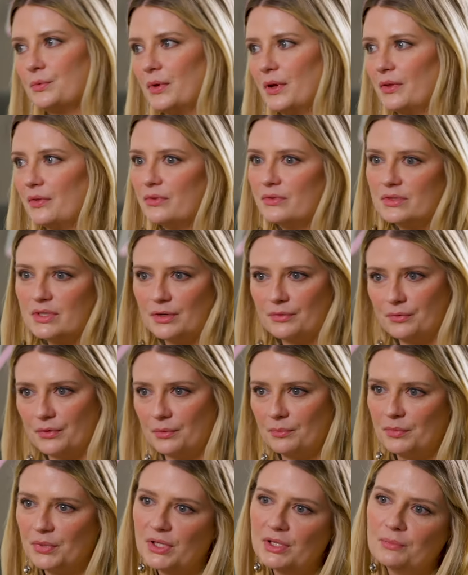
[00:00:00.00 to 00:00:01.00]
with
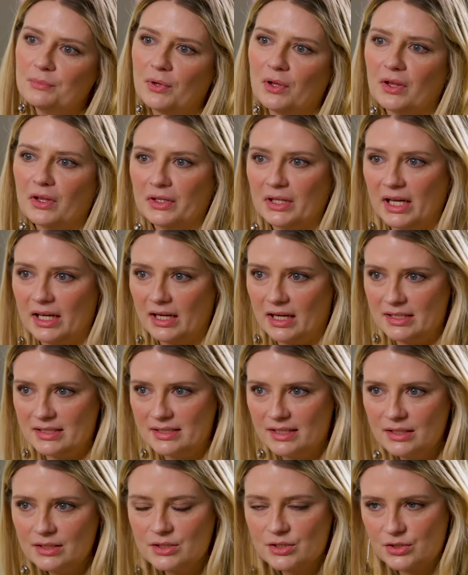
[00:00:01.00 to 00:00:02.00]
different people, and like I
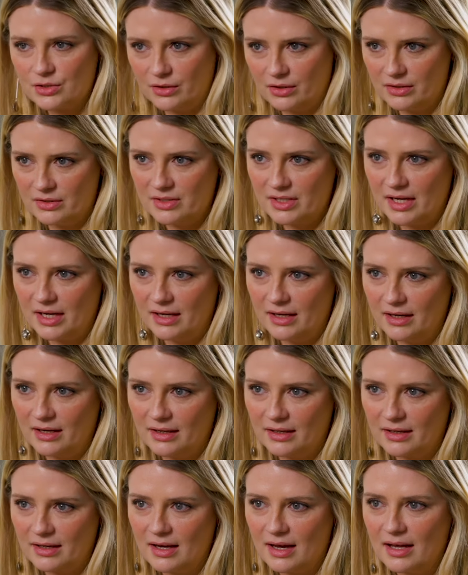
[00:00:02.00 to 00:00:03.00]
did start
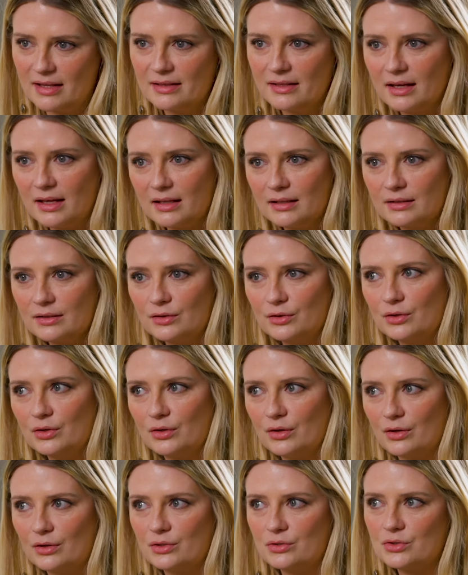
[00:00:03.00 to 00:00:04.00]
dating, and then,
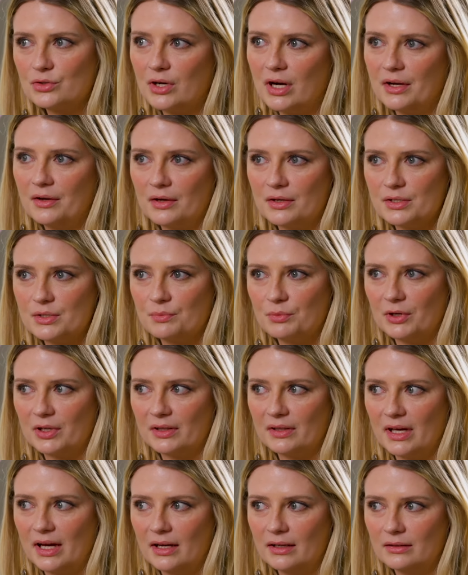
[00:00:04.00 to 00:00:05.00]
you know, you try not to
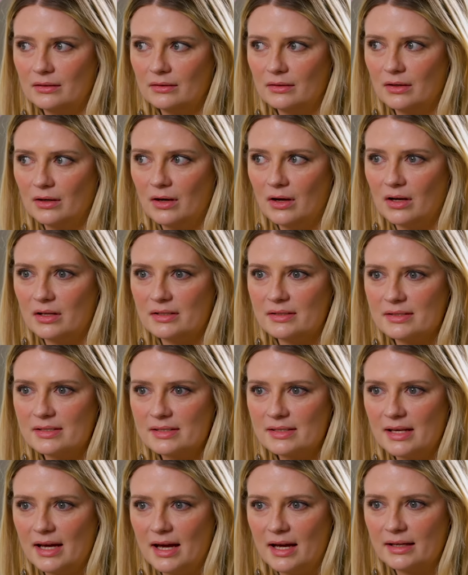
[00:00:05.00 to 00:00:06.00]
bring that on
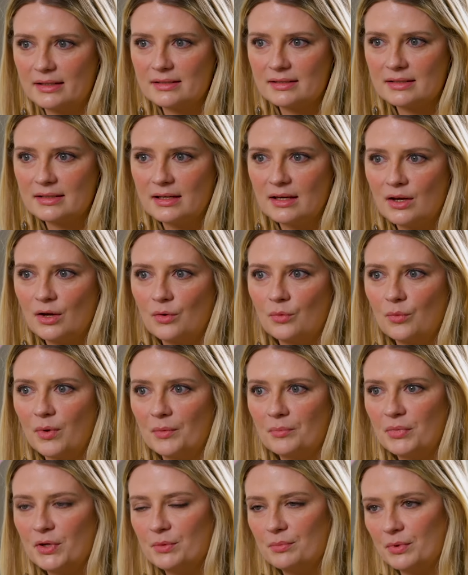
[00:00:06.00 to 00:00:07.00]
set
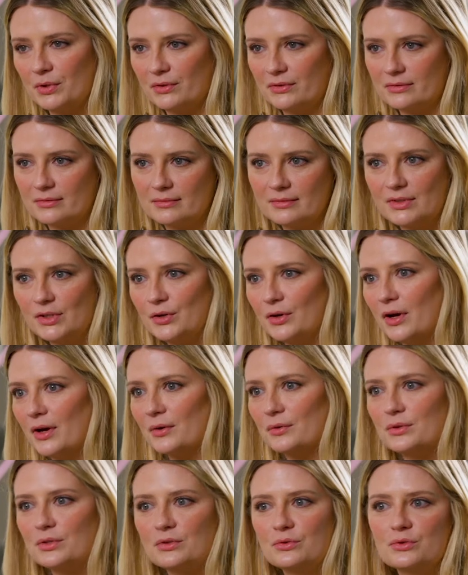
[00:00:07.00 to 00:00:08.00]
when people are, you
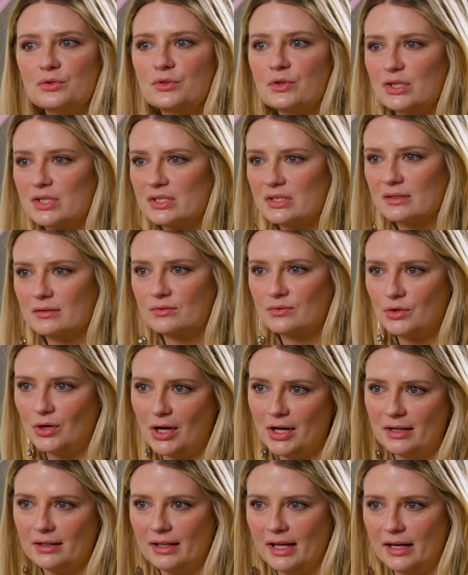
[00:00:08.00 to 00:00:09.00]
know, you just
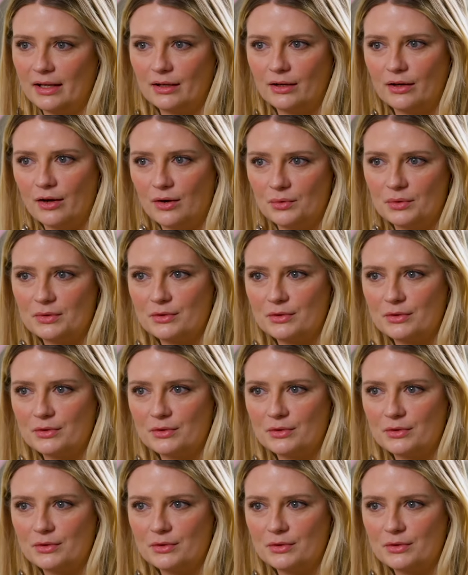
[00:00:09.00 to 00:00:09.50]
try to let it go